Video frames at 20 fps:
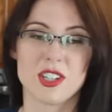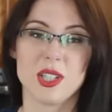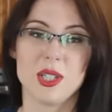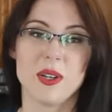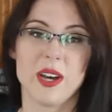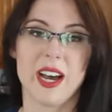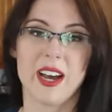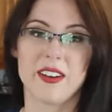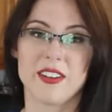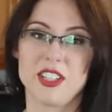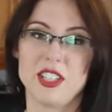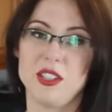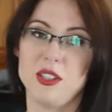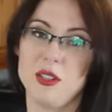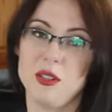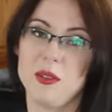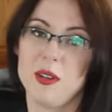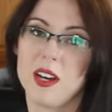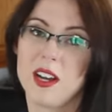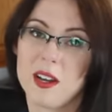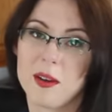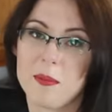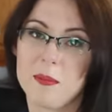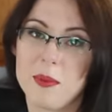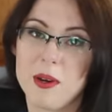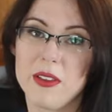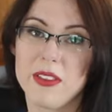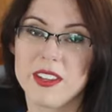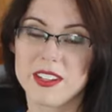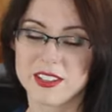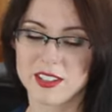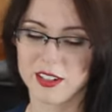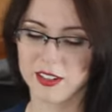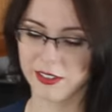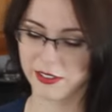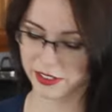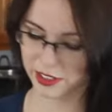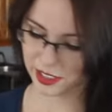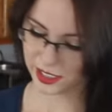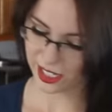you how to put this
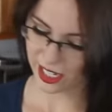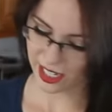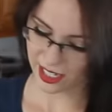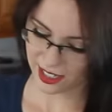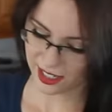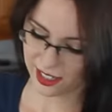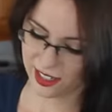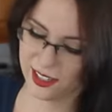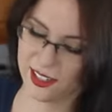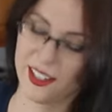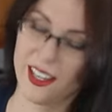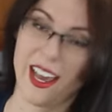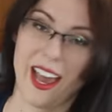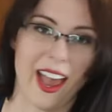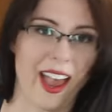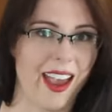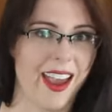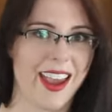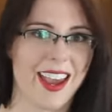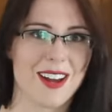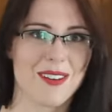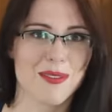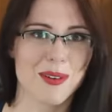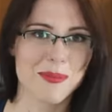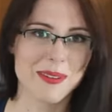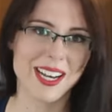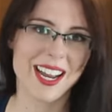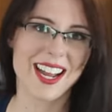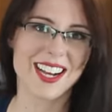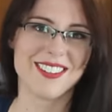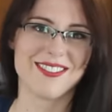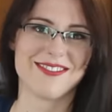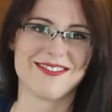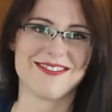over a cake, and we'll be done.